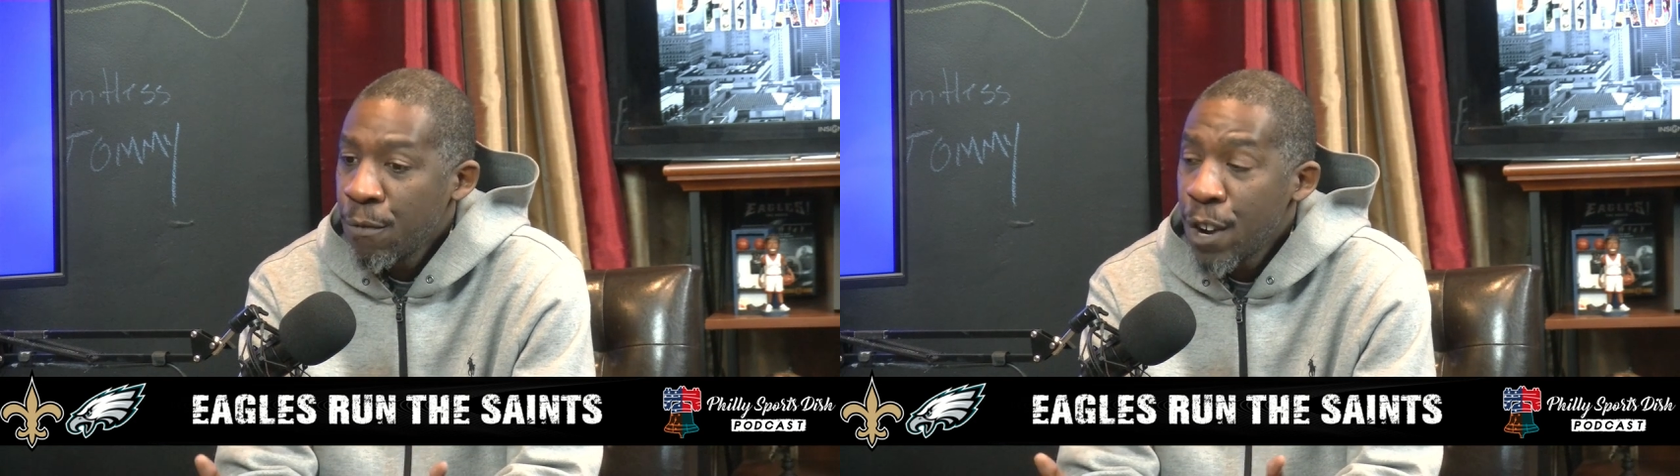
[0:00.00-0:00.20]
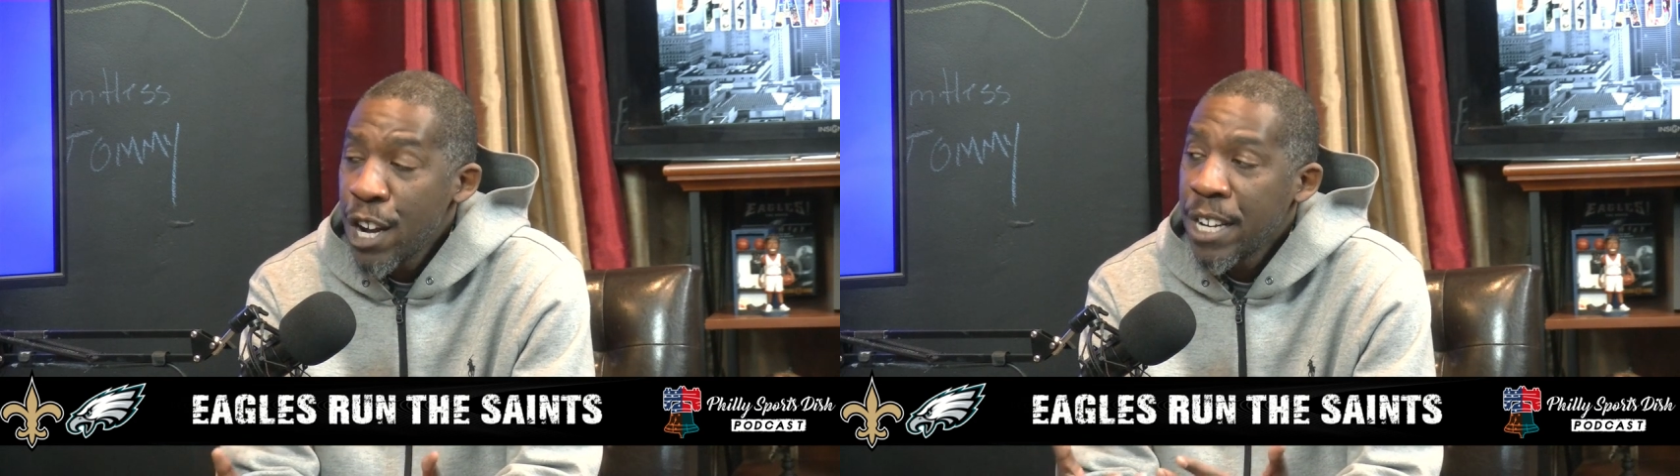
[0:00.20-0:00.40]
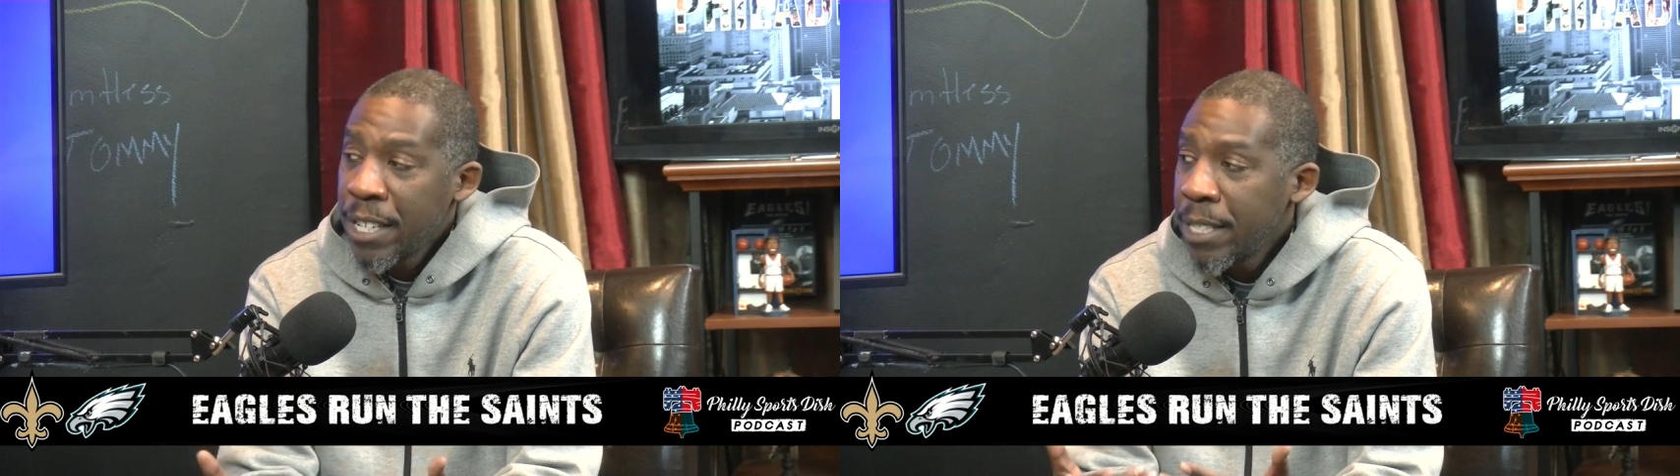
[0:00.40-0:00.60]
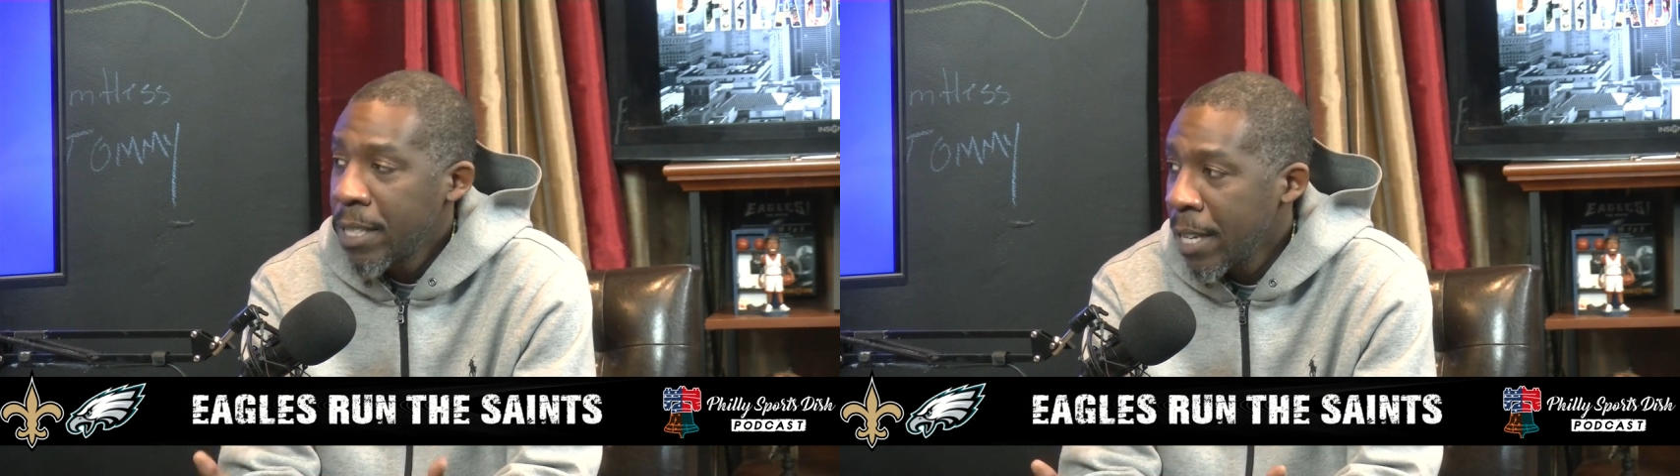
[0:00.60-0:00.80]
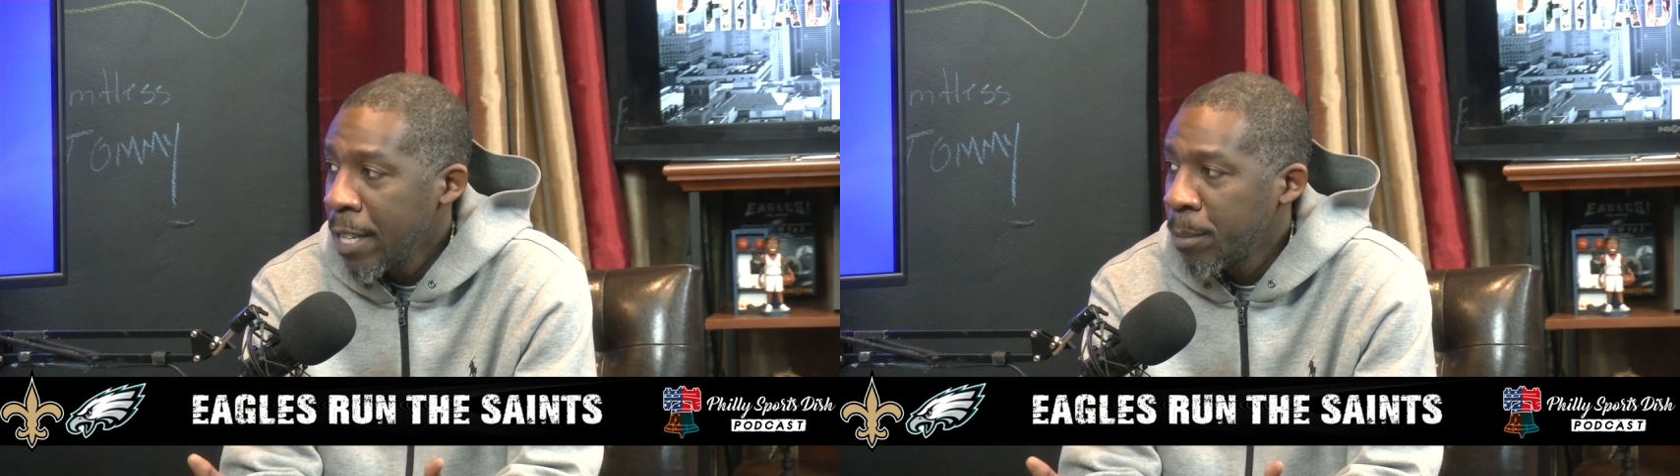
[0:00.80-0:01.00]
very good
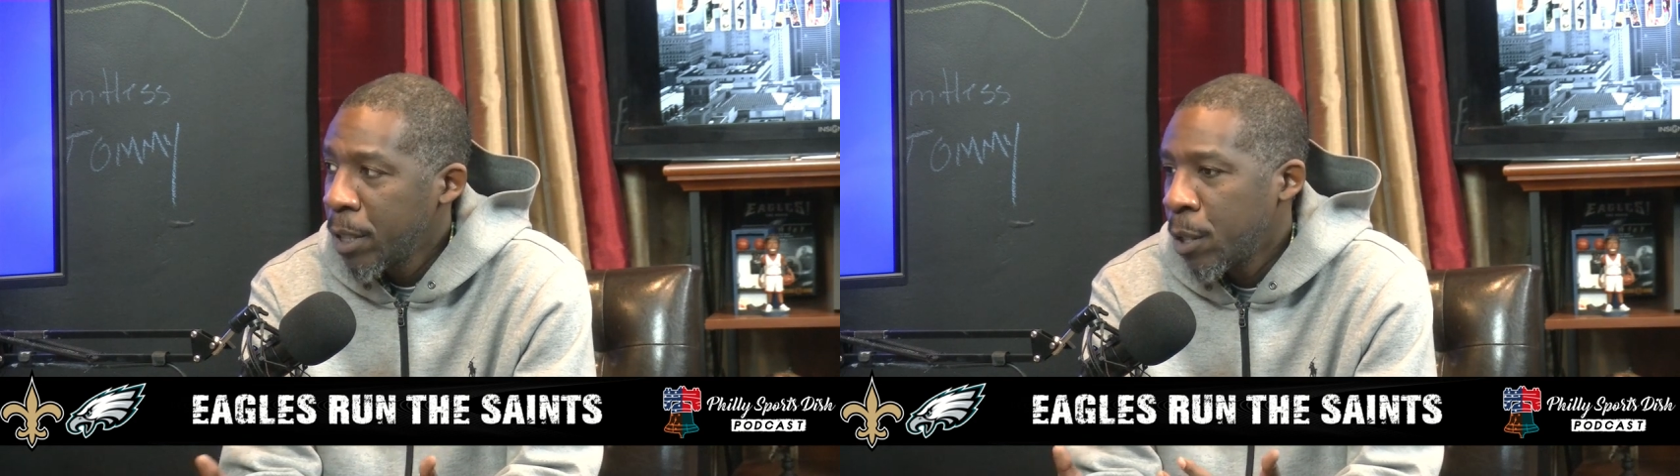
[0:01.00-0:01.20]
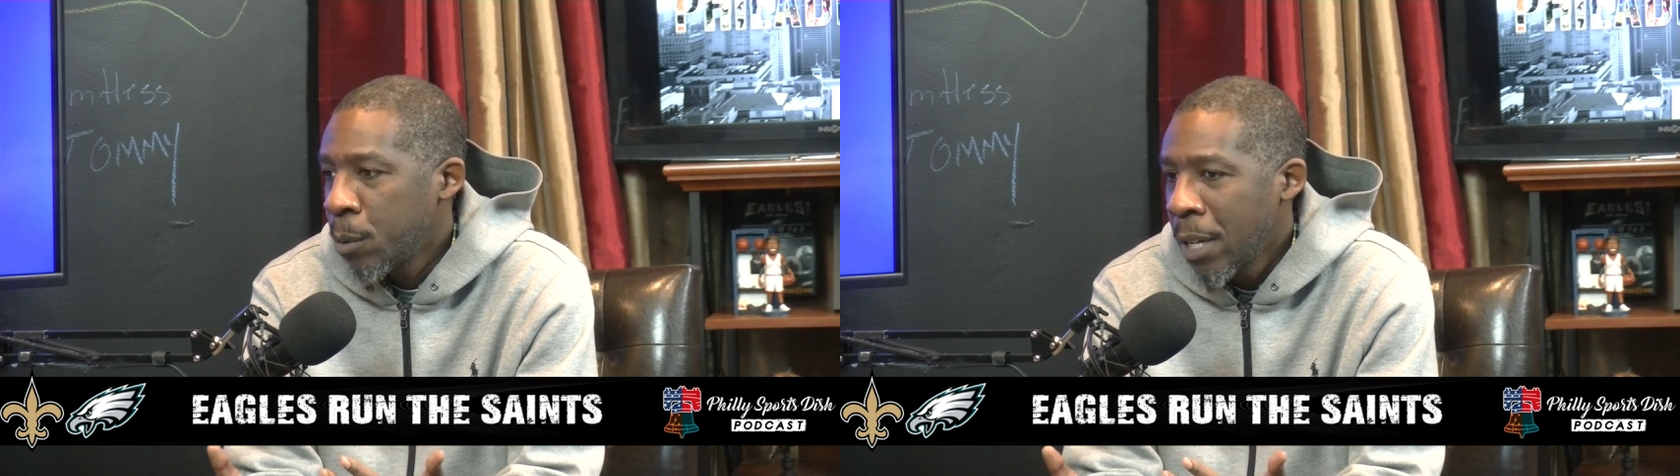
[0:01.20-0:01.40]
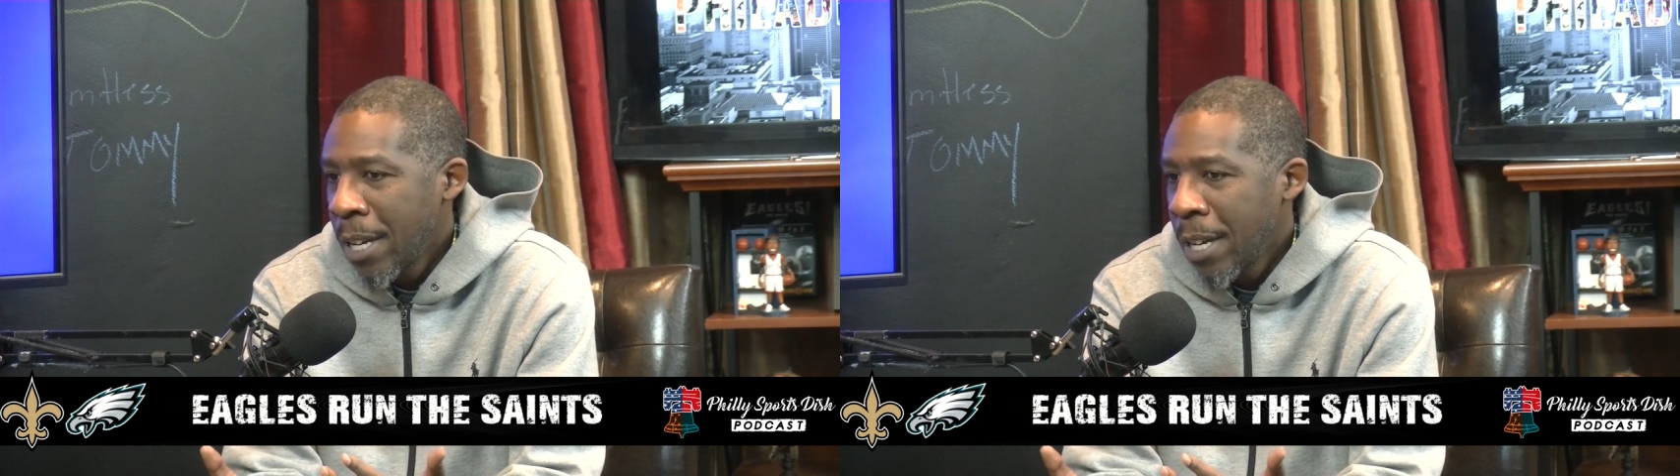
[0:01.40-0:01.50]
team. So yeah,